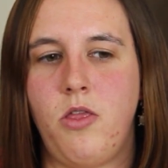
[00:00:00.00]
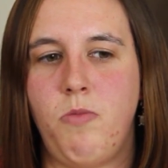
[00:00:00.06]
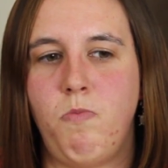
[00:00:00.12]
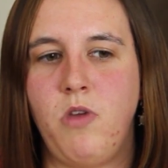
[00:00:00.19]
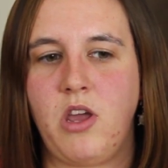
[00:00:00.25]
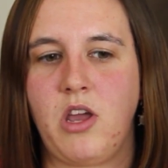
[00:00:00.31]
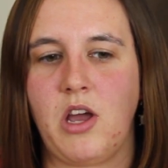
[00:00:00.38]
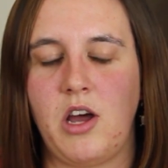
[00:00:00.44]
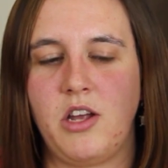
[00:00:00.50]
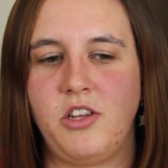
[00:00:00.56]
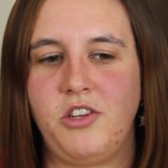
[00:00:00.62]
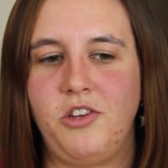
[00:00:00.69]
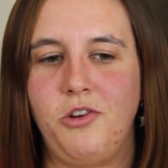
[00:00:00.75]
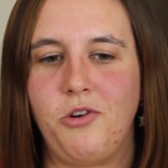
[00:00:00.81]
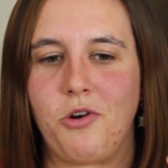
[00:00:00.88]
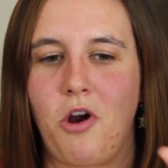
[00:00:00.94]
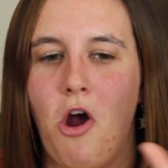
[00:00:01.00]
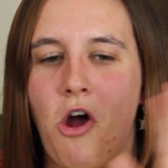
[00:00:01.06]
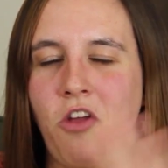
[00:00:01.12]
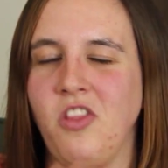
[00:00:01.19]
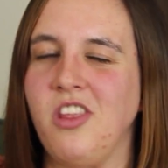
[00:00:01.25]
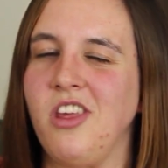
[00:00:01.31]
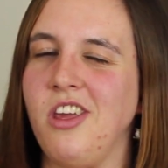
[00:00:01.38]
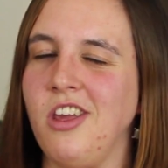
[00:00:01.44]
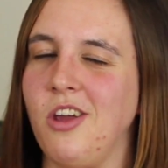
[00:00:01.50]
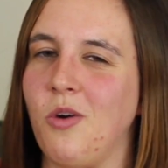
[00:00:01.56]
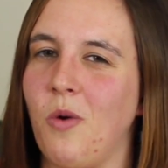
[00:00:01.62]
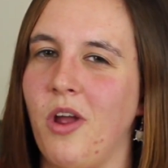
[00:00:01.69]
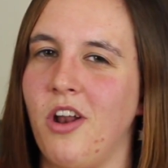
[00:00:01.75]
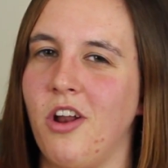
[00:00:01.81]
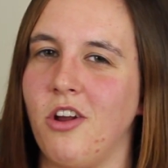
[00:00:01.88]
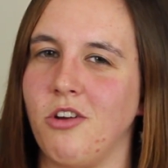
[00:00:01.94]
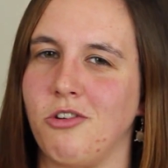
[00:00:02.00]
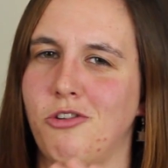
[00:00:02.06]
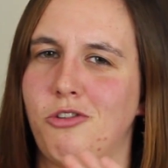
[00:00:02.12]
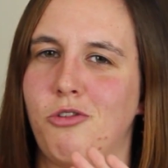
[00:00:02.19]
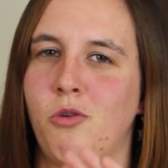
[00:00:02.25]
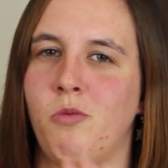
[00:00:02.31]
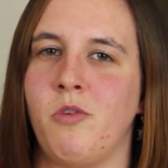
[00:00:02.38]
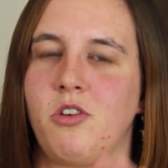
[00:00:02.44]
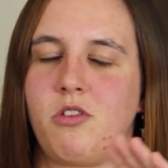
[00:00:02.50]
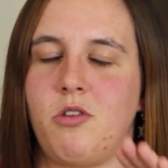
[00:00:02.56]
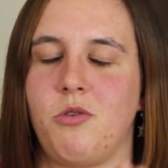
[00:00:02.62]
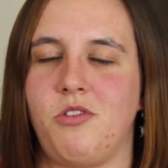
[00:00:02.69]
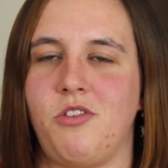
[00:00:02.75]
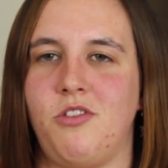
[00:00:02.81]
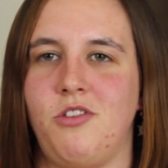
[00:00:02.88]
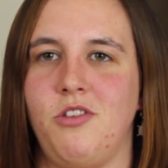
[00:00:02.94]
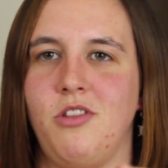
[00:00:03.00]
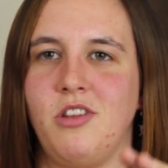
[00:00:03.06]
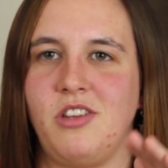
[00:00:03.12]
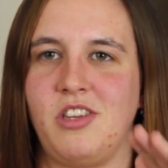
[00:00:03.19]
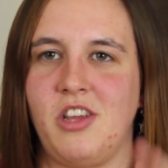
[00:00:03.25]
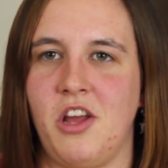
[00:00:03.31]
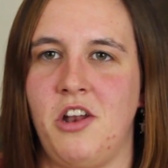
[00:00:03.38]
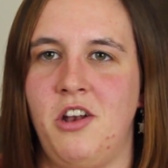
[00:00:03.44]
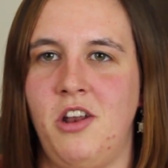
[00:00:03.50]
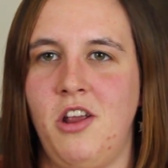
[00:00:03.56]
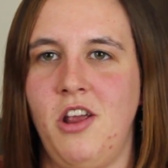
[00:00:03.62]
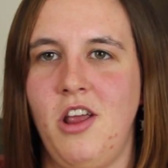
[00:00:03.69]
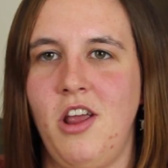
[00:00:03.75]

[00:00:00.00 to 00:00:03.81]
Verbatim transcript: because you're on the equator, you're so much closer to the sun.